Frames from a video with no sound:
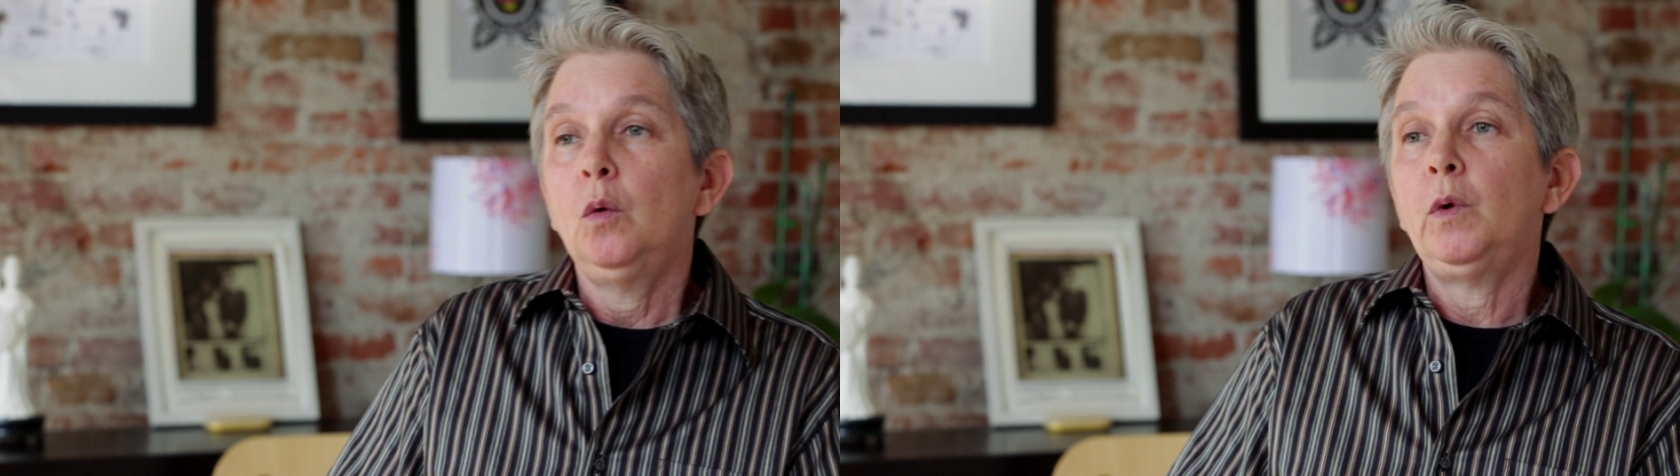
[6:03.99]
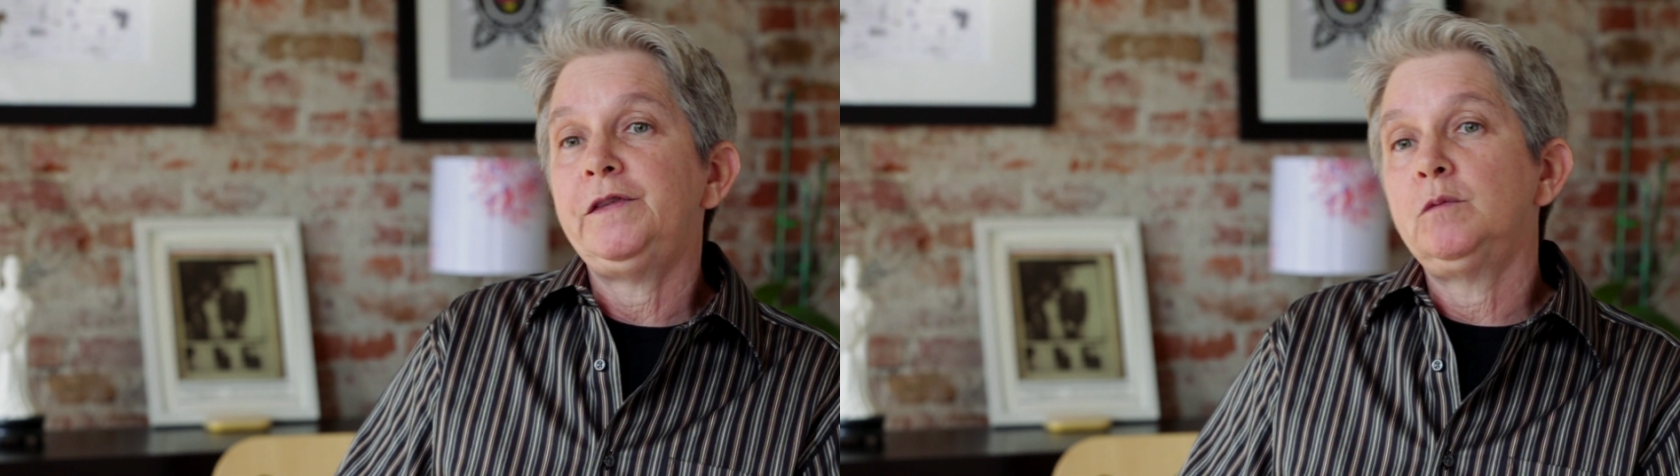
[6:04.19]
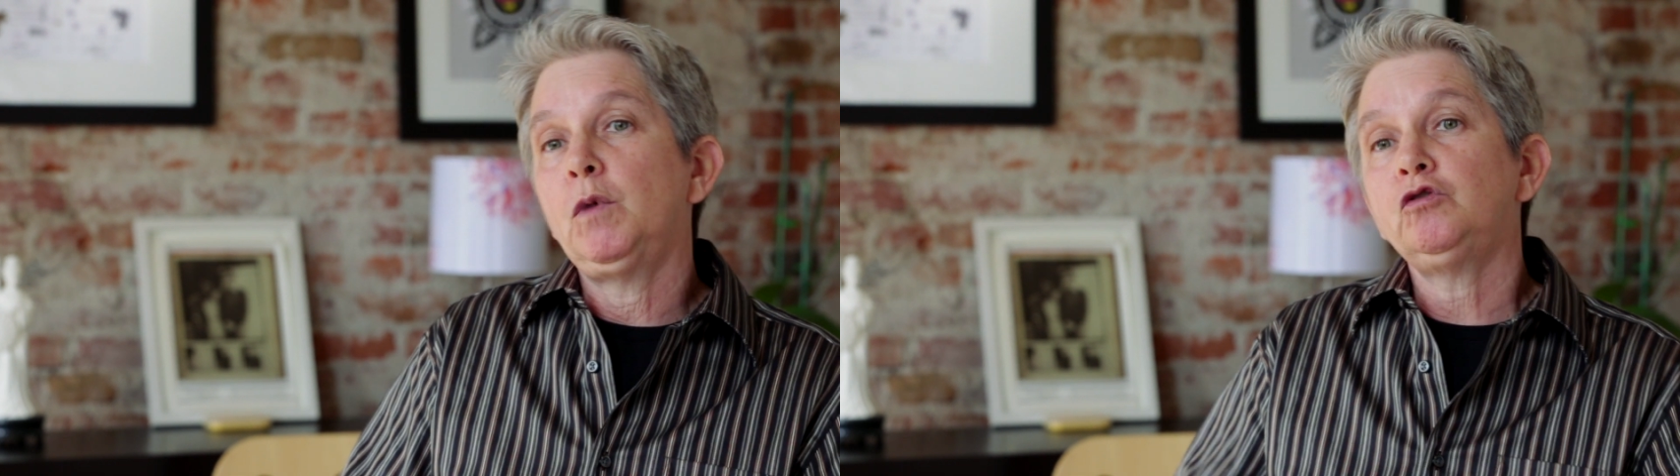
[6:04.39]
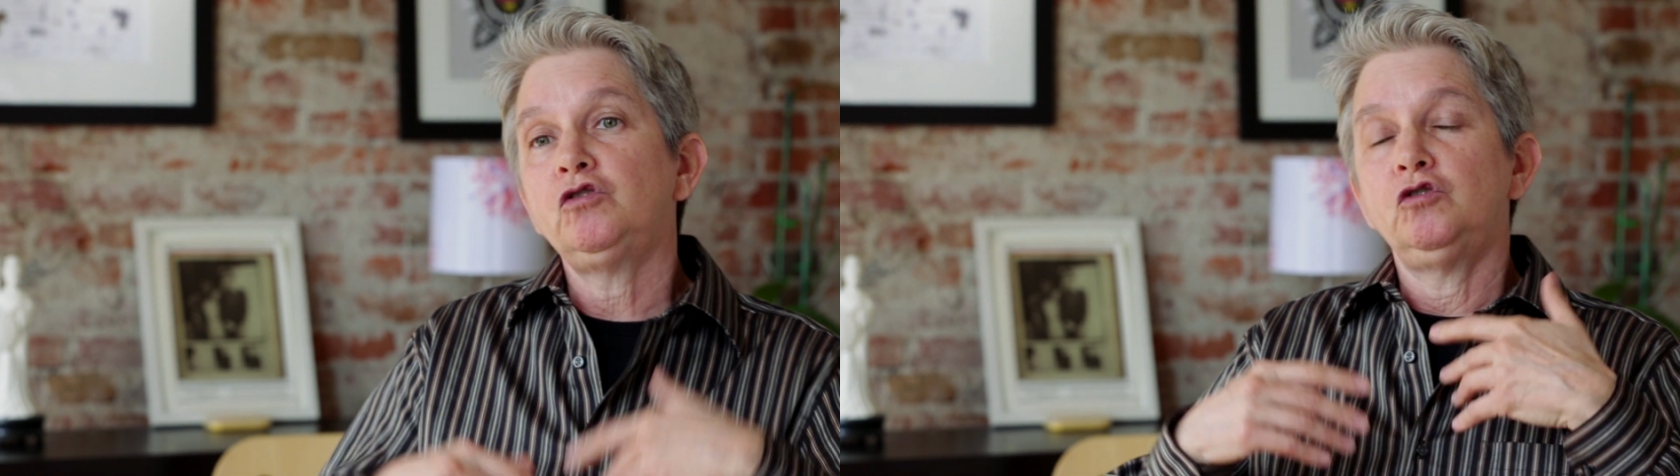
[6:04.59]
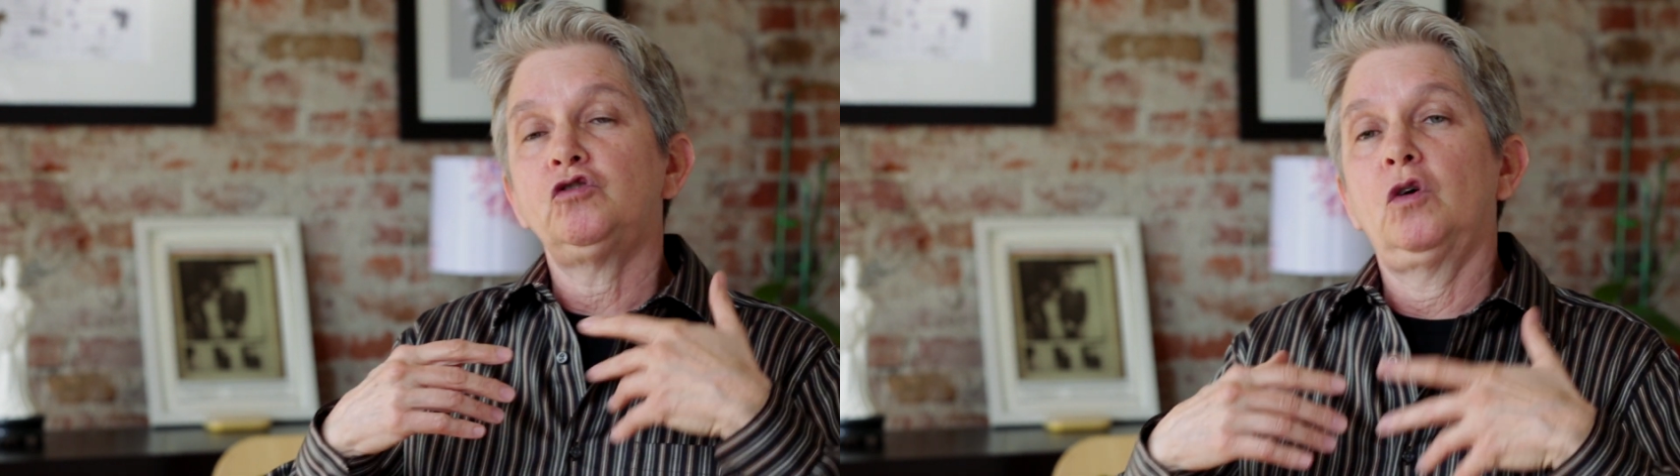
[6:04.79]
When the
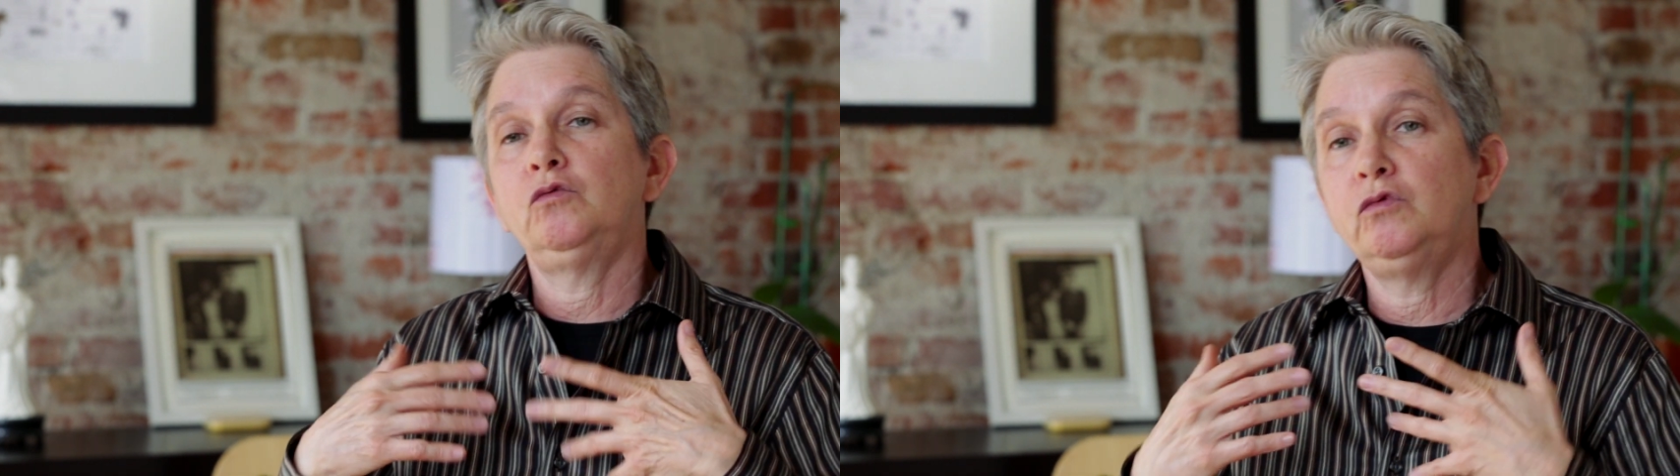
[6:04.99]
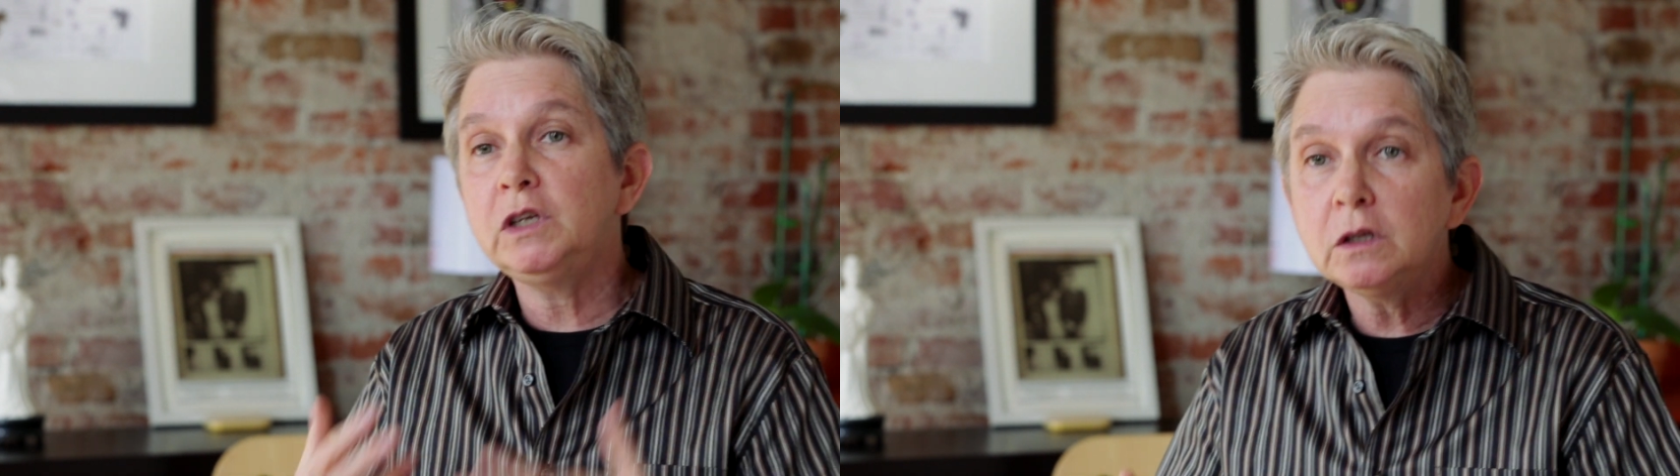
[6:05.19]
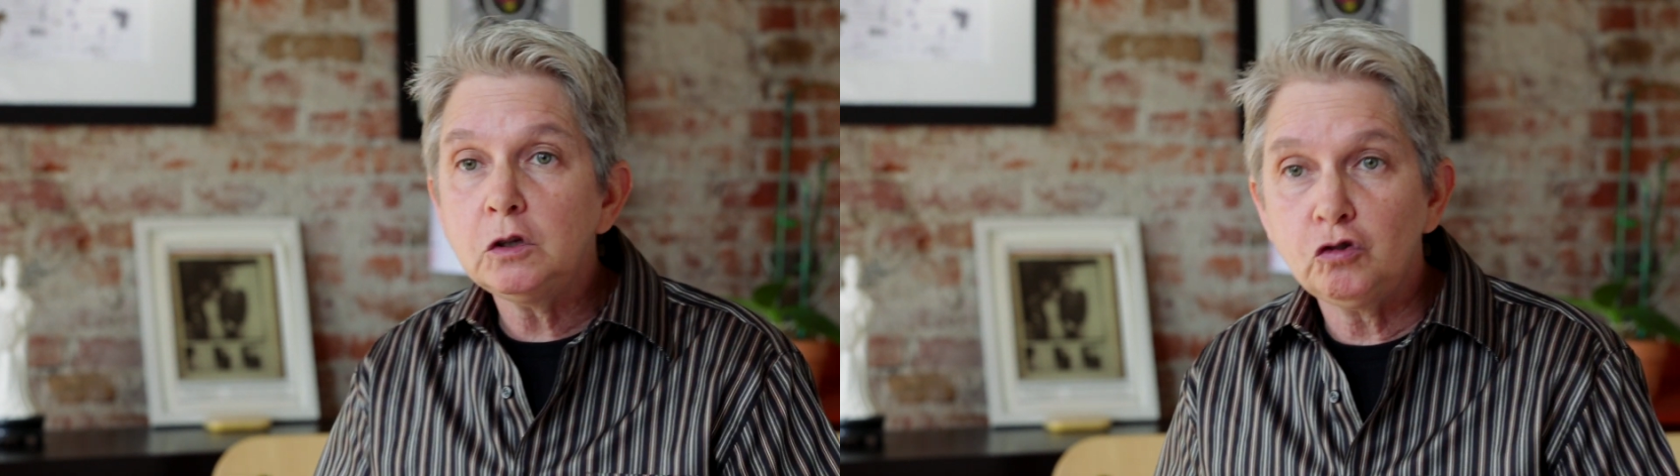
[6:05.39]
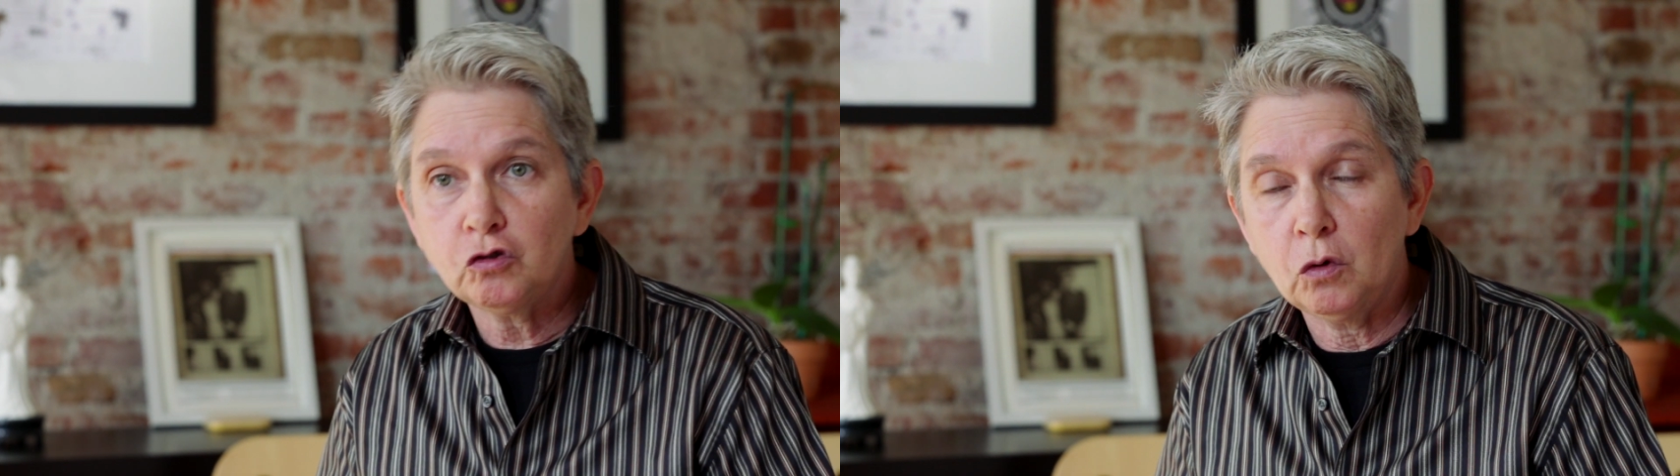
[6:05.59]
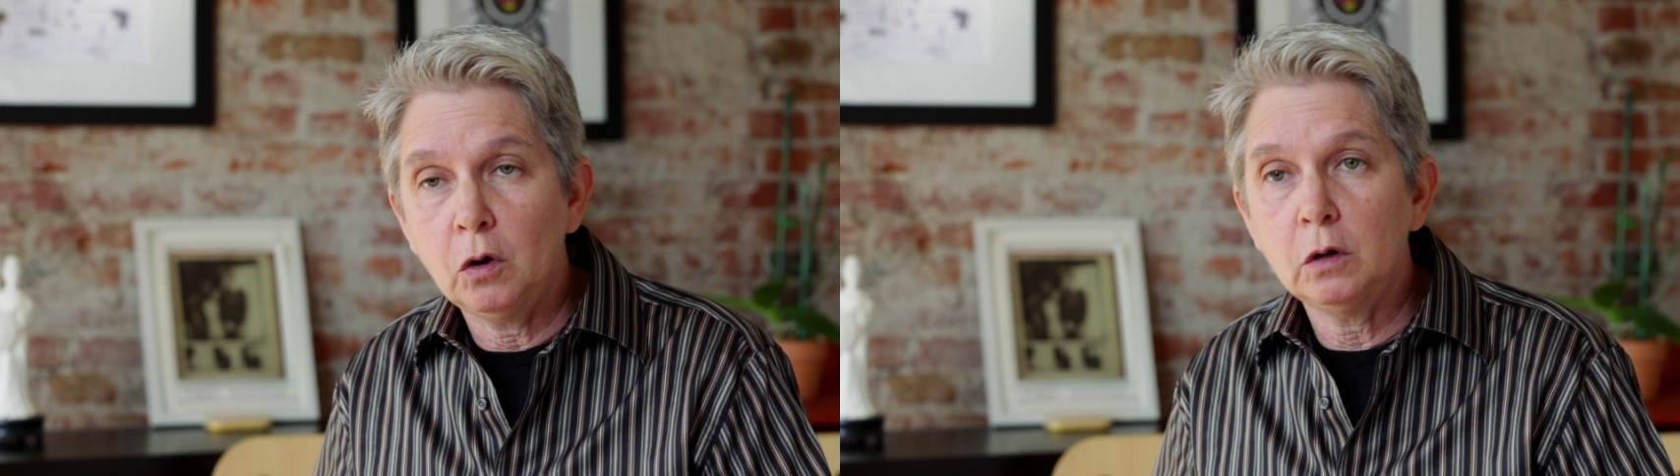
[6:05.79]
emotions are really
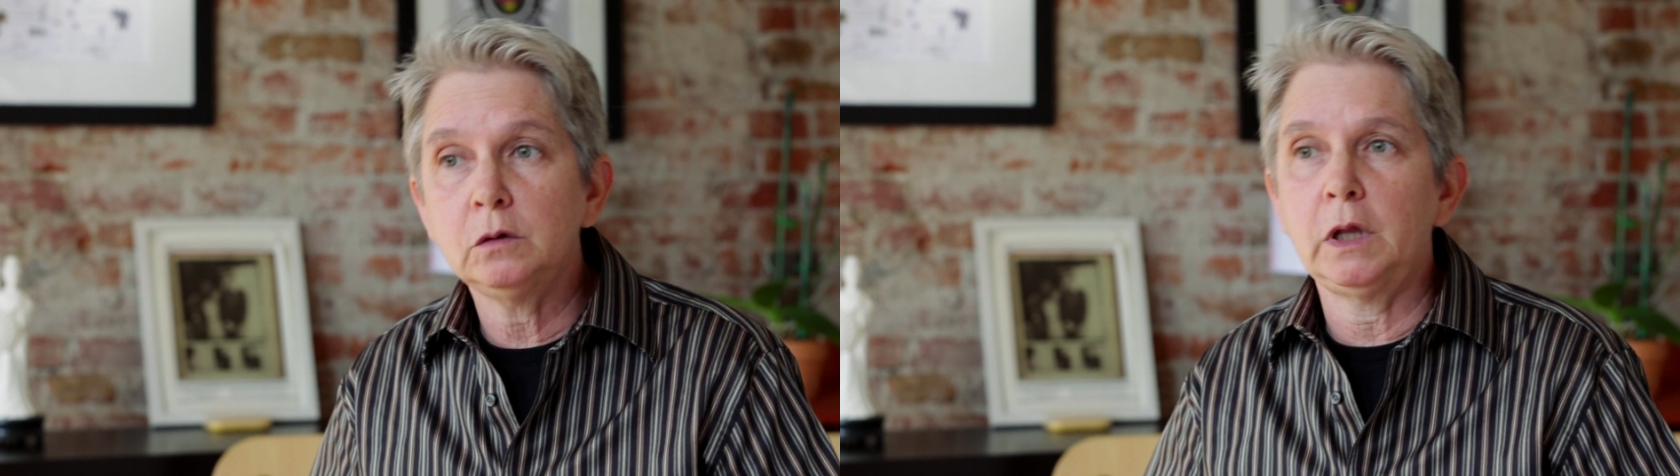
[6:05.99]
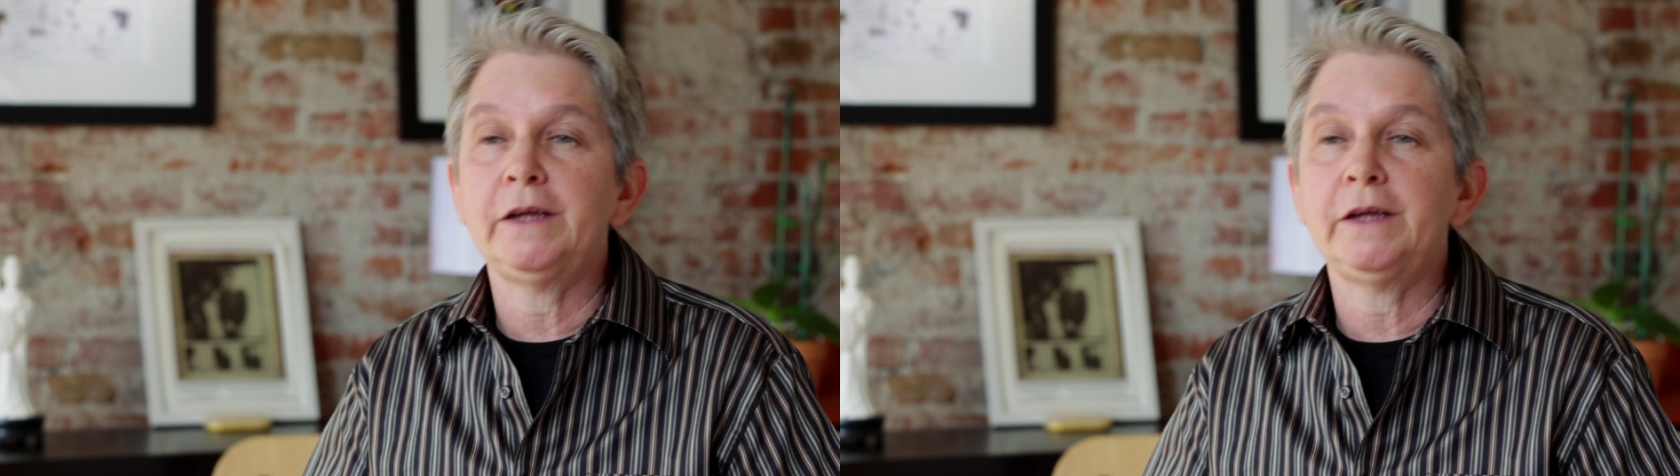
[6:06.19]
strong,